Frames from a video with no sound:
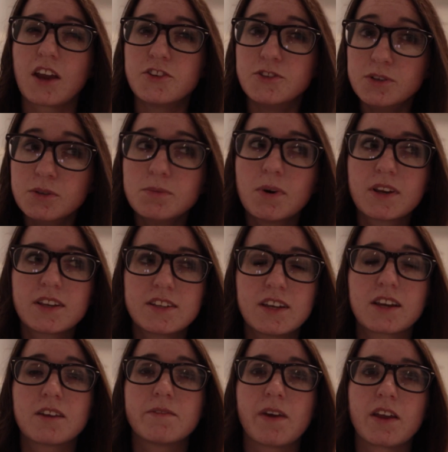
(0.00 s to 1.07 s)
do want to
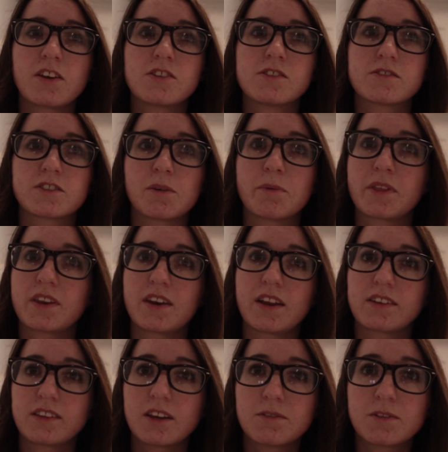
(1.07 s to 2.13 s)
take advantage of some of the
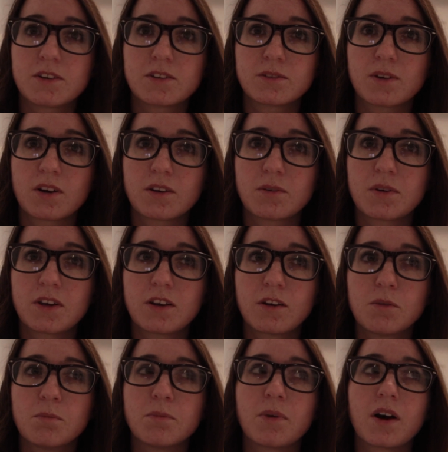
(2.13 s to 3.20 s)
nightlife in Toronto
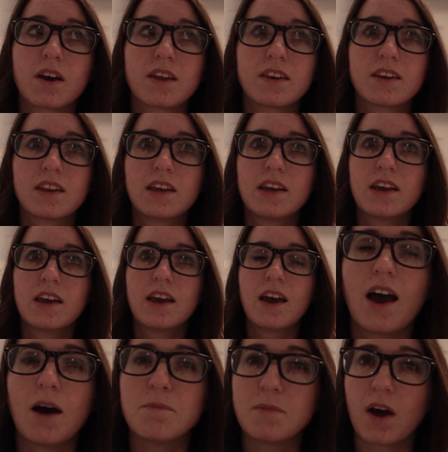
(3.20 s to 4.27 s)
here, but
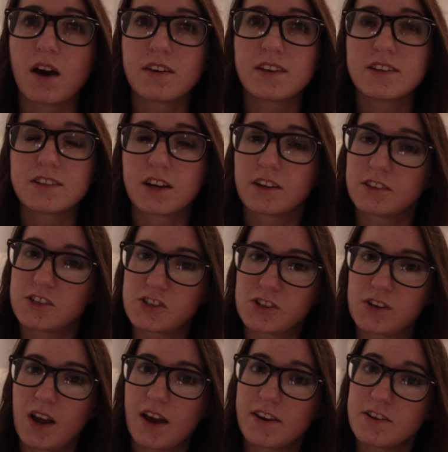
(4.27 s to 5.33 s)
I'm not entirely sure
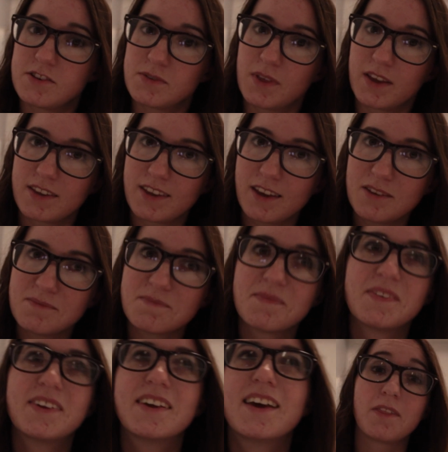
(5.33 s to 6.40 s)
how to do that yet.
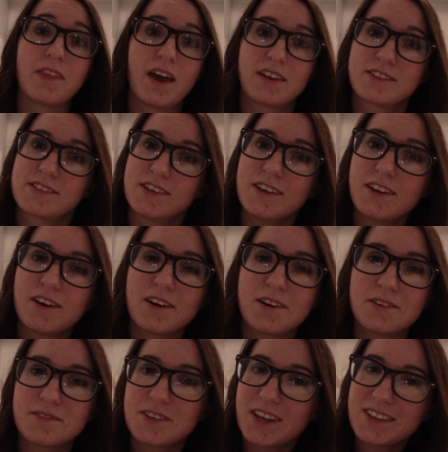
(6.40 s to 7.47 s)
That's it
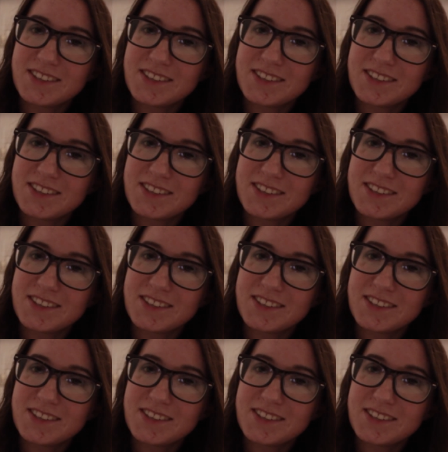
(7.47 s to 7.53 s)
of day